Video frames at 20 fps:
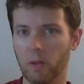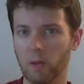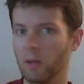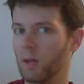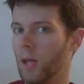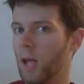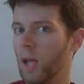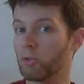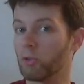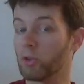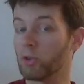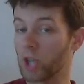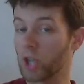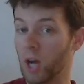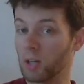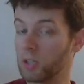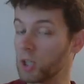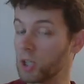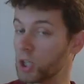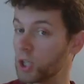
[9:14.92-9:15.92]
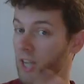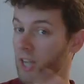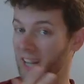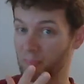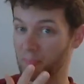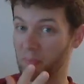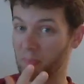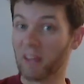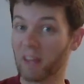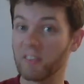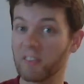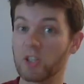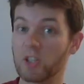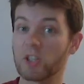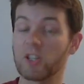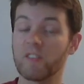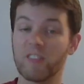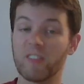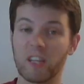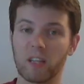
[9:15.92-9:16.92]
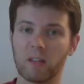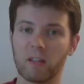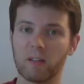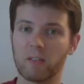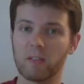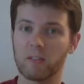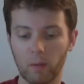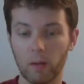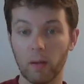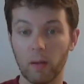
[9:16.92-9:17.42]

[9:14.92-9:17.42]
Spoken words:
and to judge and punish the wicked.